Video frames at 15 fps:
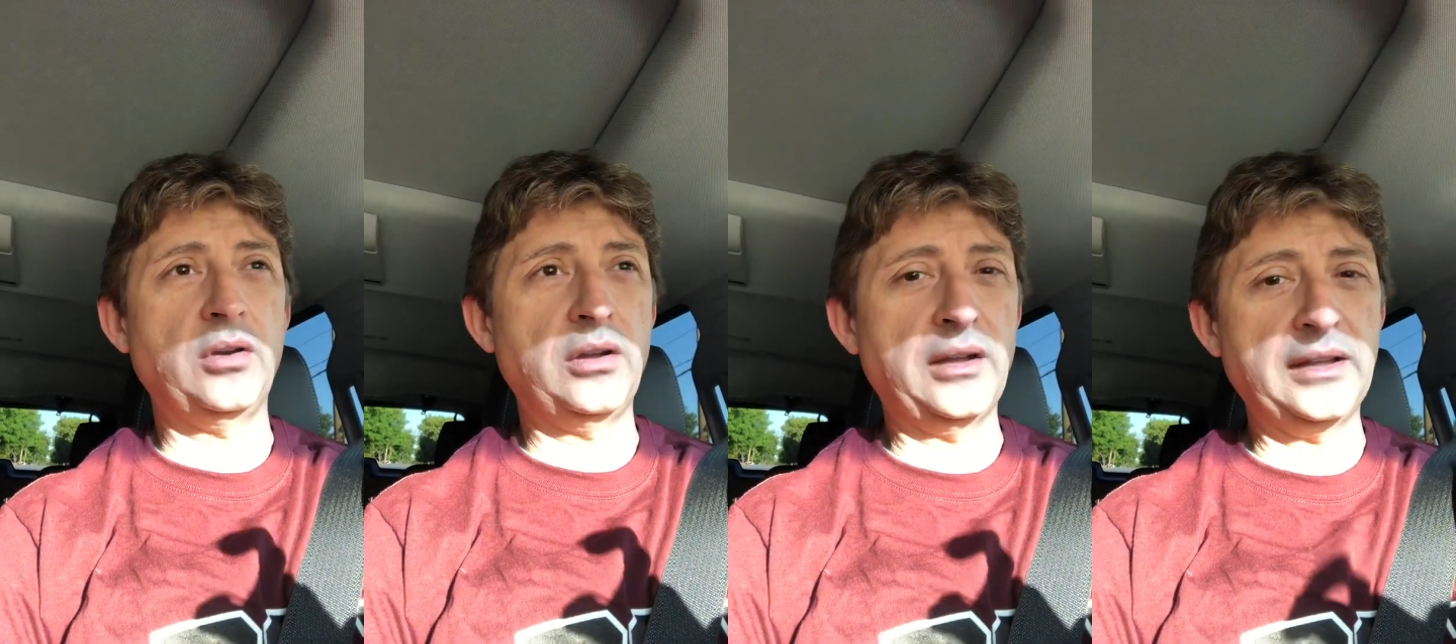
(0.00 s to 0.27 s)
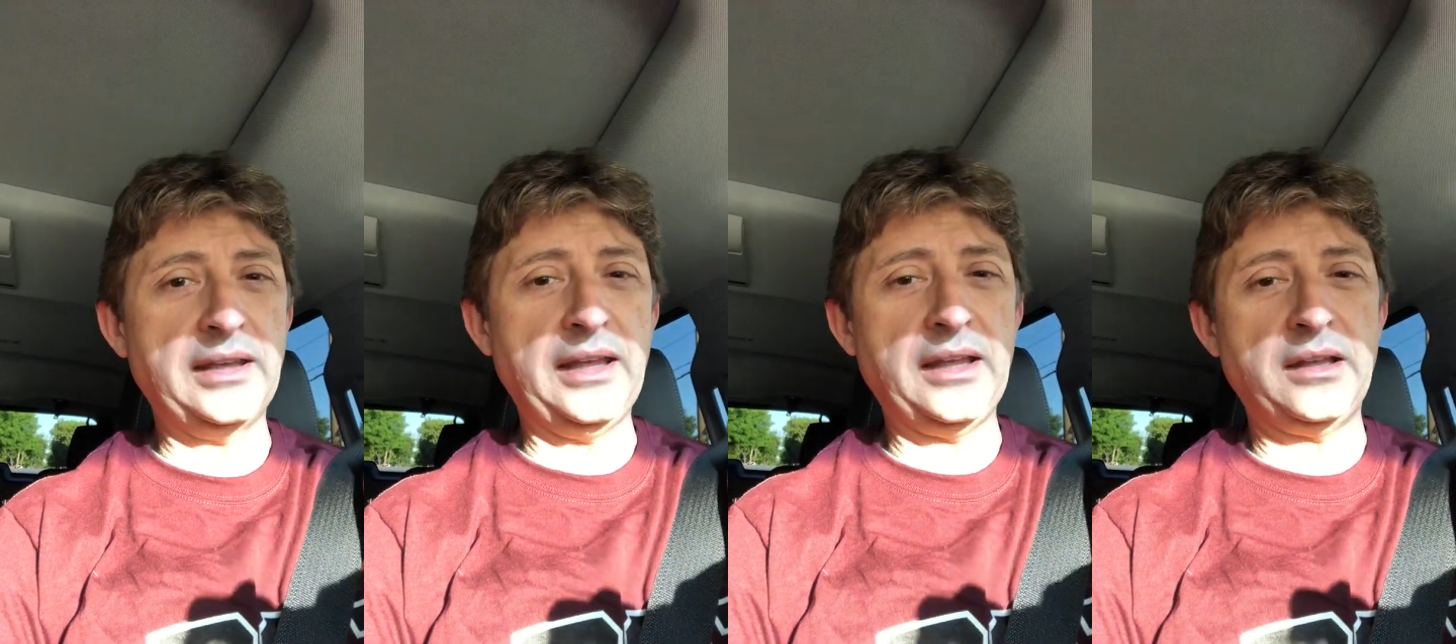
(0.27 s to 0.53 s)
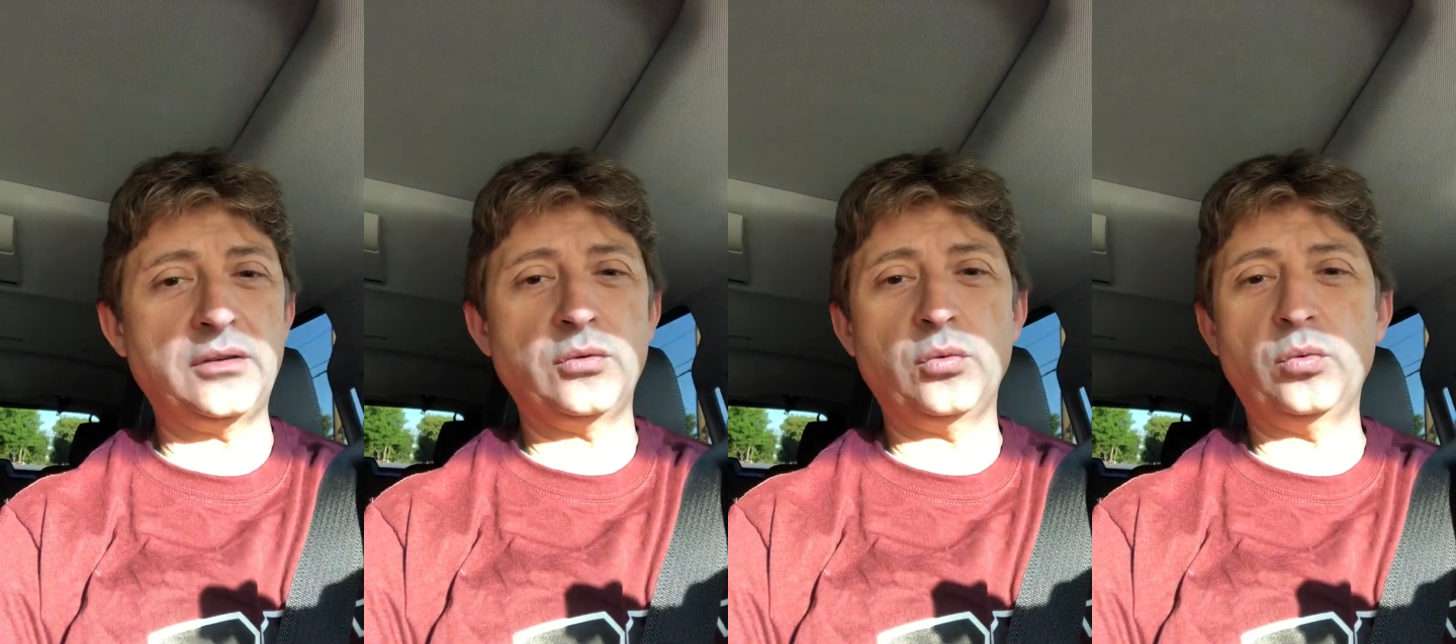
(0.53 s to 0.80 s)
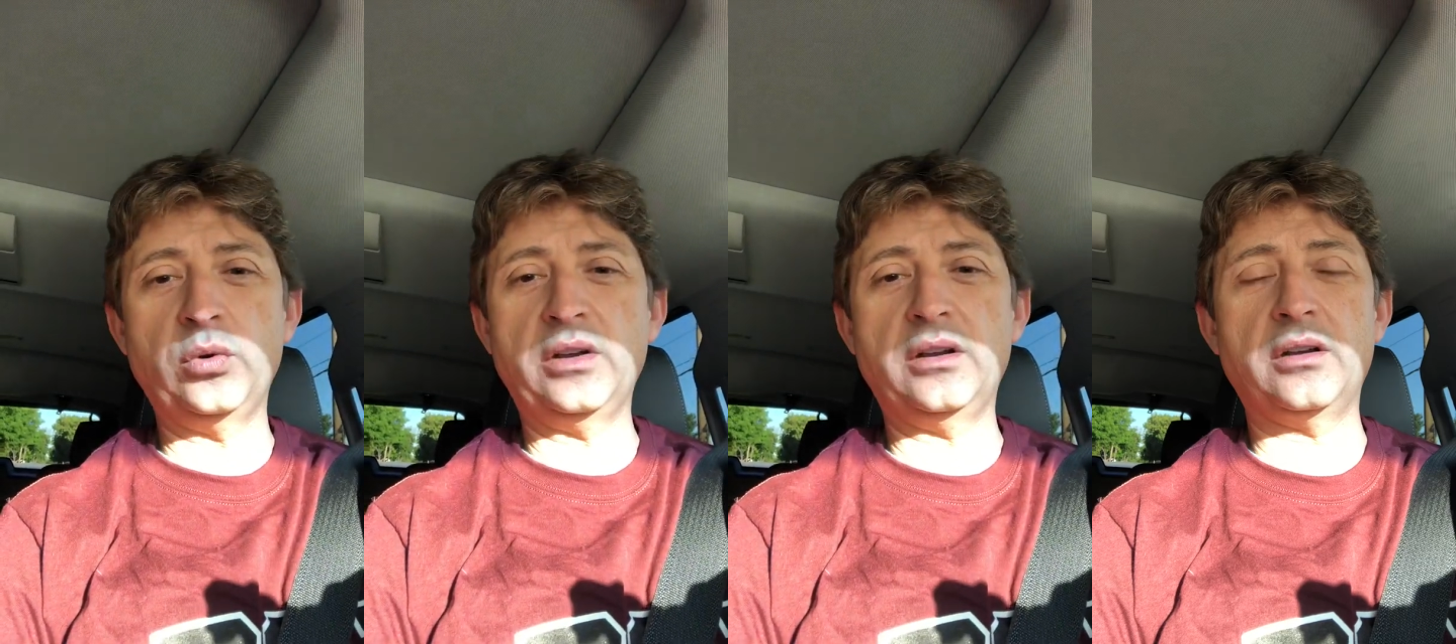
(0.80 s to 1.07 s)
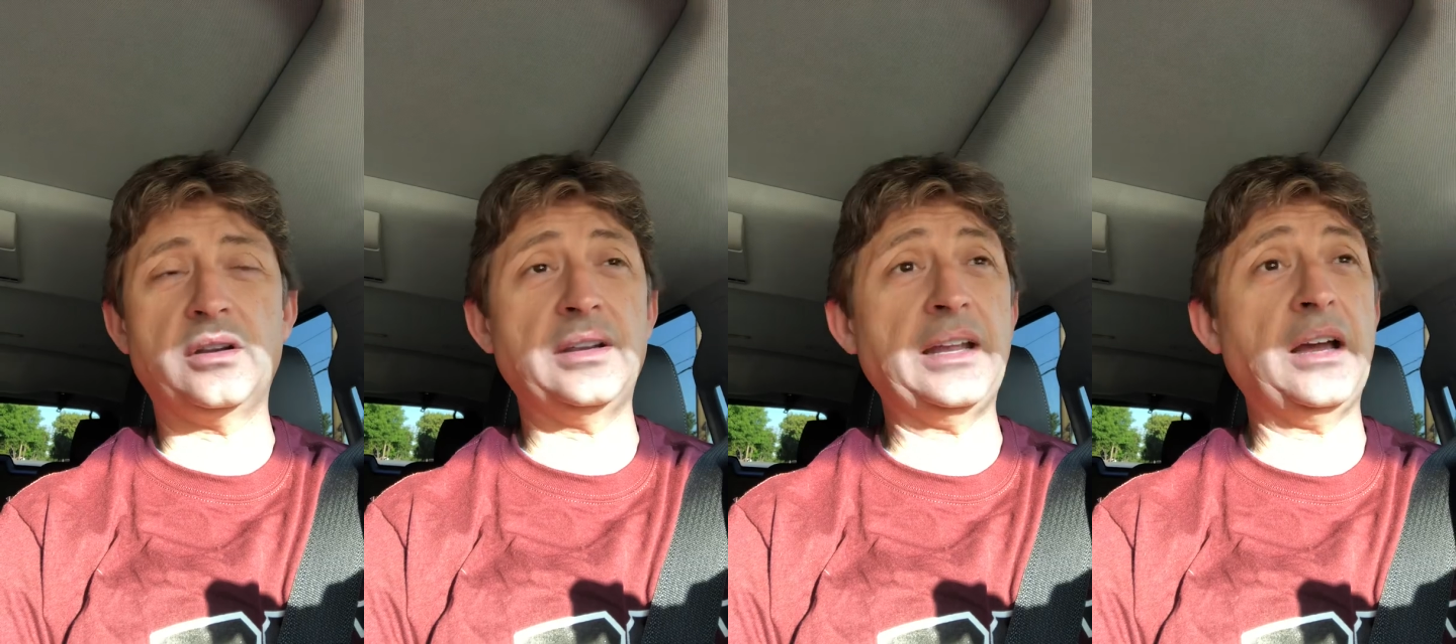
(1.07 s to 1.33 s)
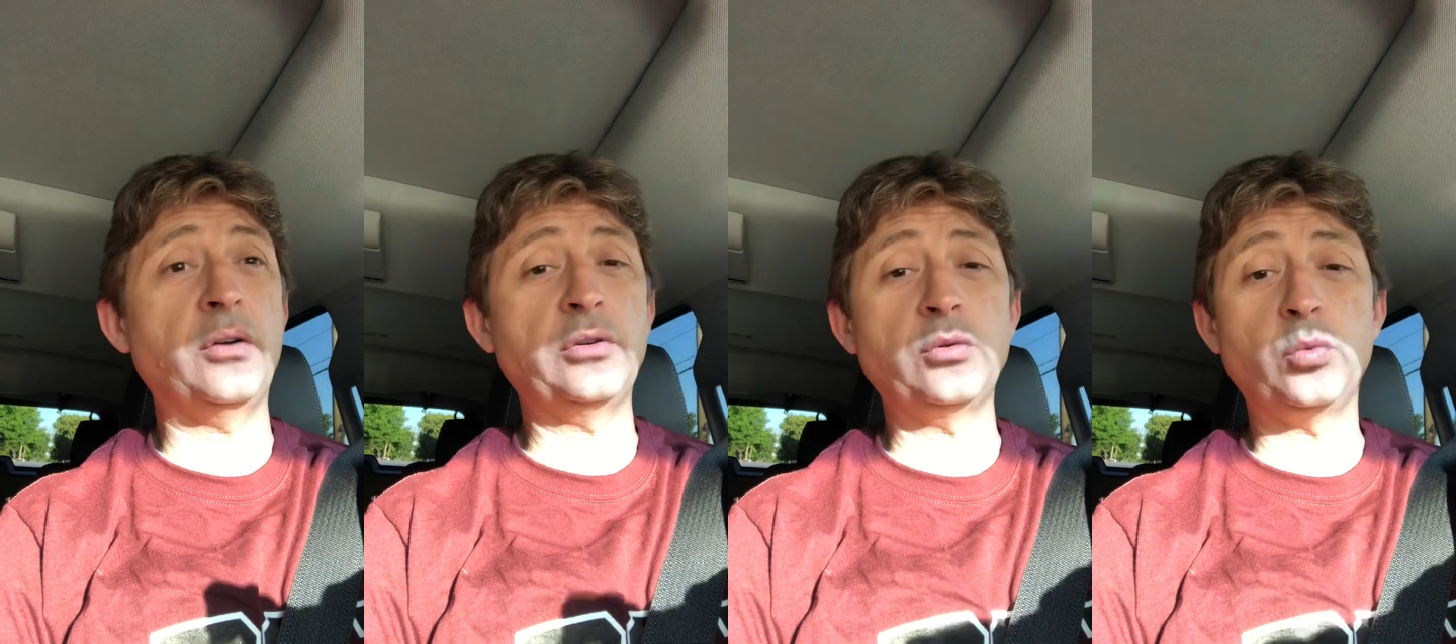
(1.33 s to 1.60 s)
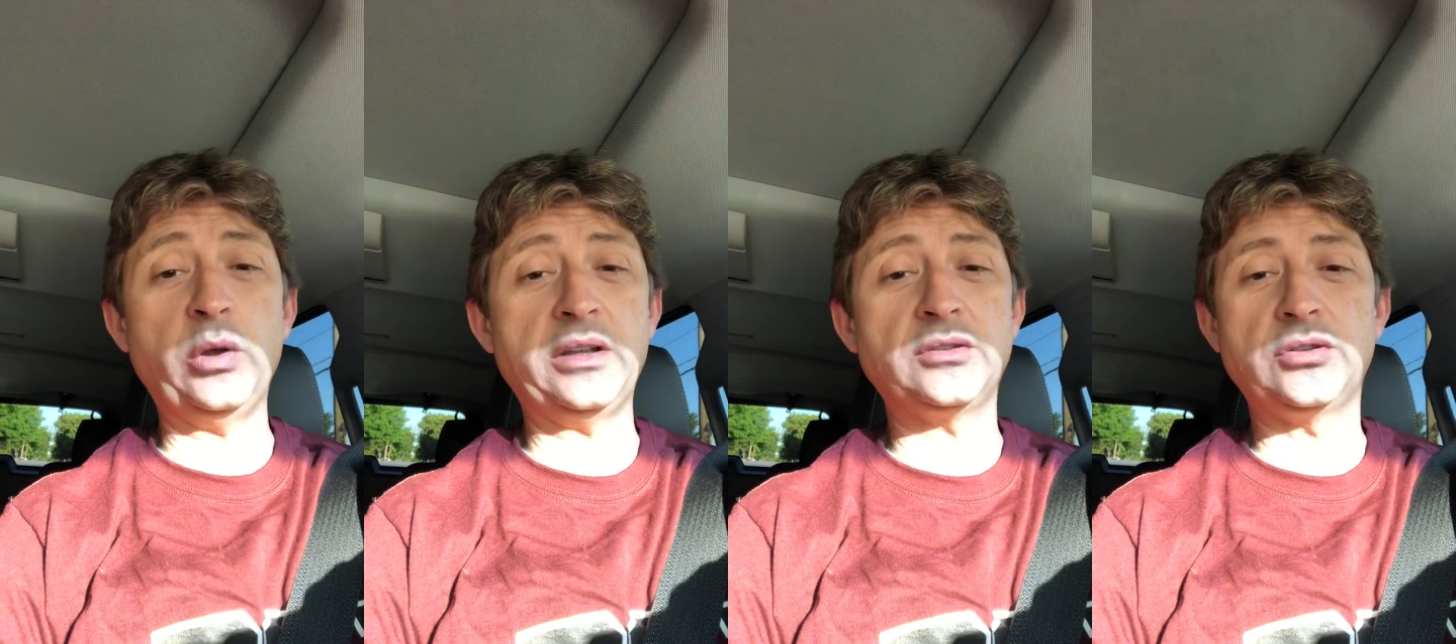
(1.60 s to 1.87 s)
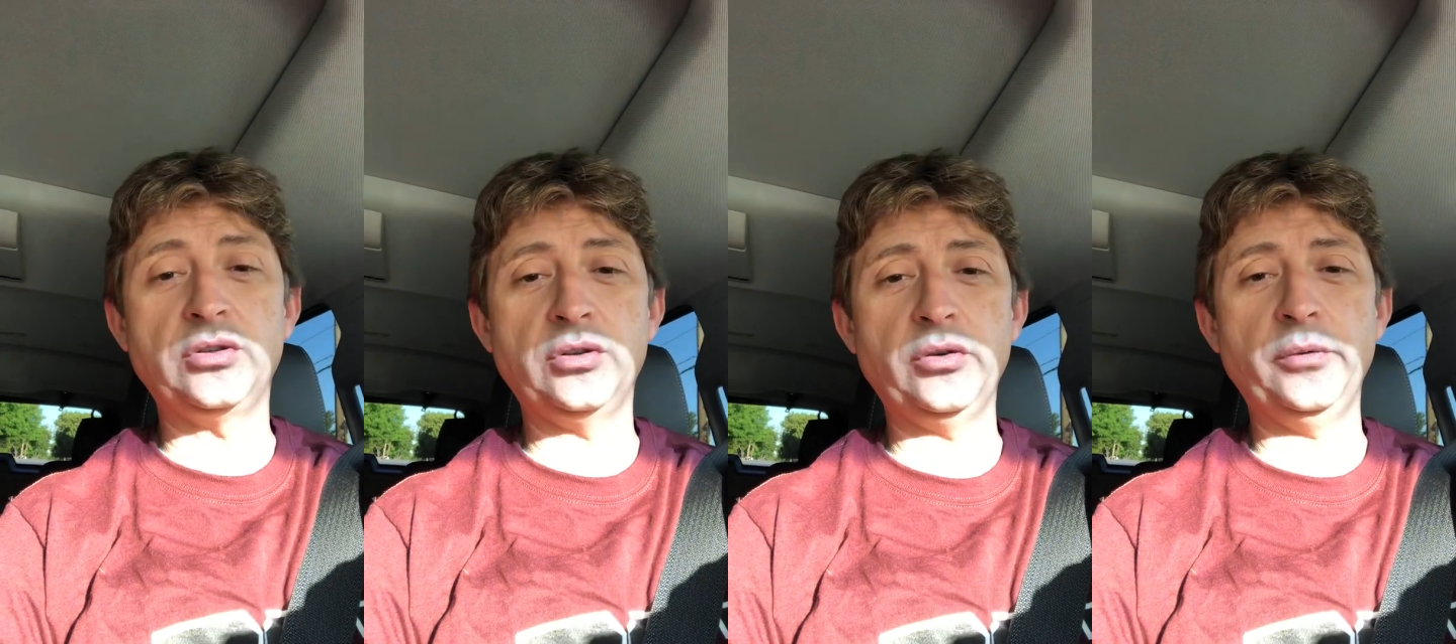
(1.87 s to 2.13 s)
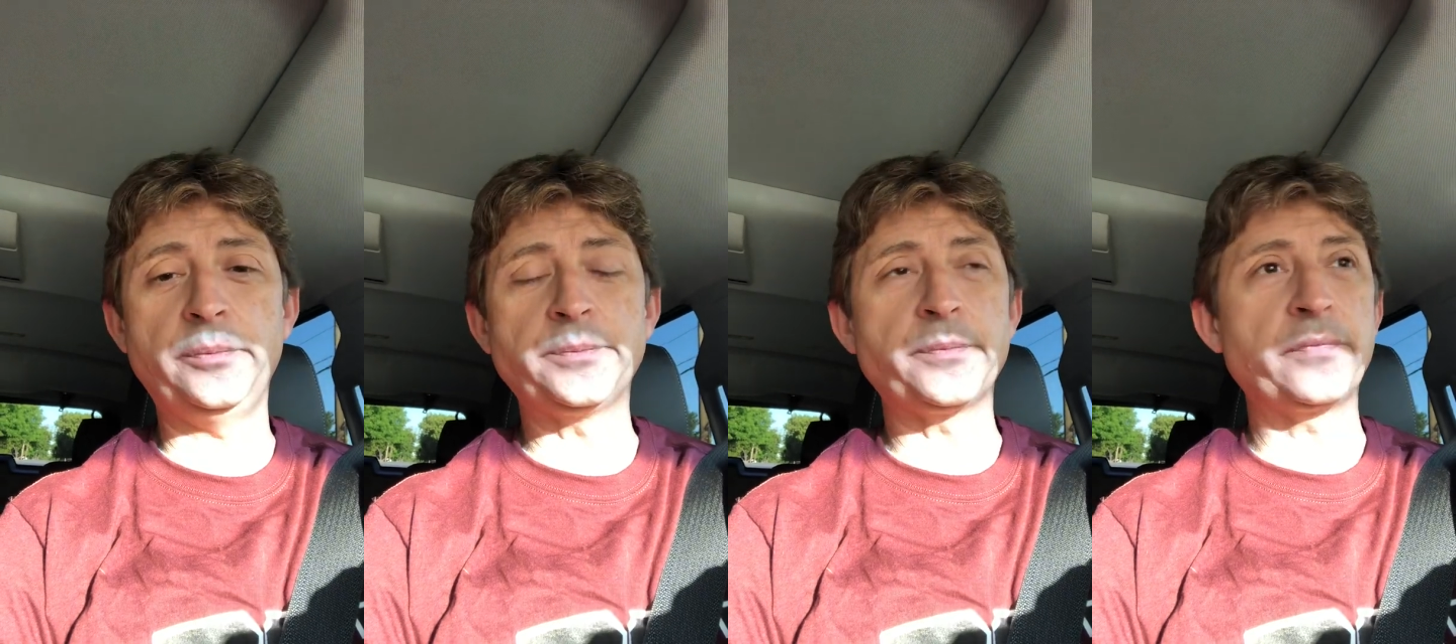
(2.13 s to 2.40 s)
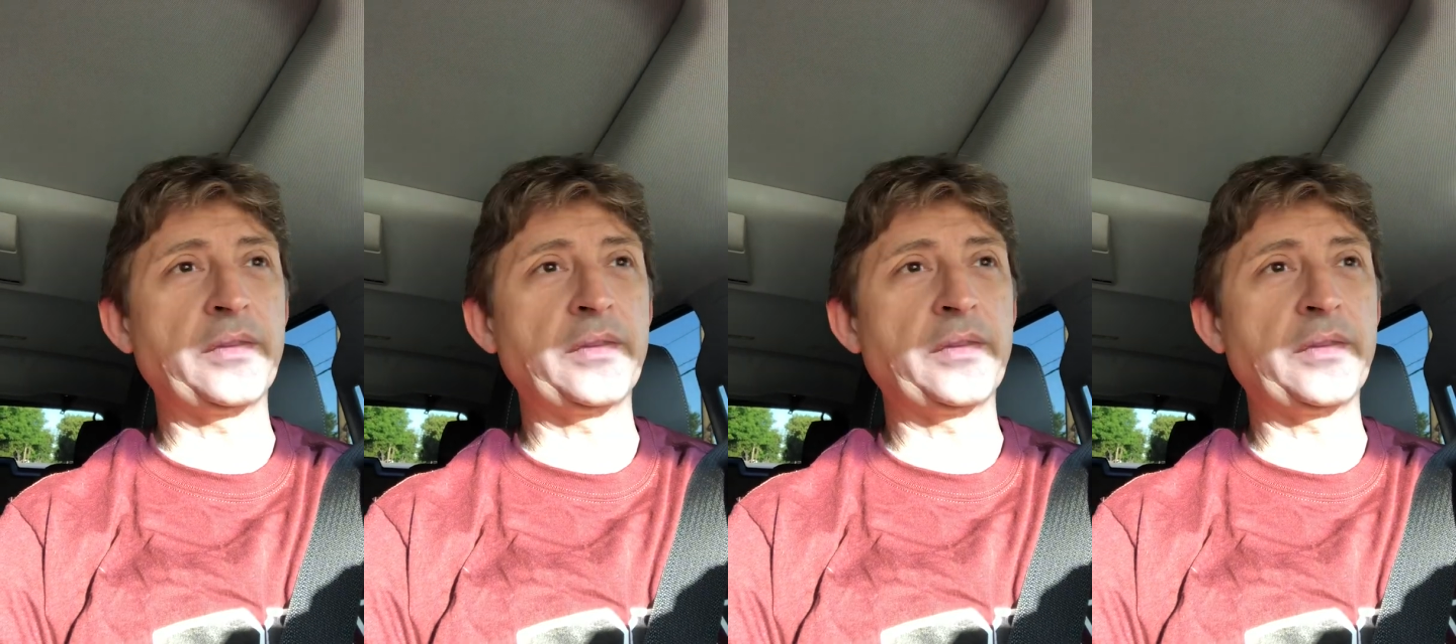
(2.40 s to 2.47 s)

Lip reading: Again, we are now in week 2.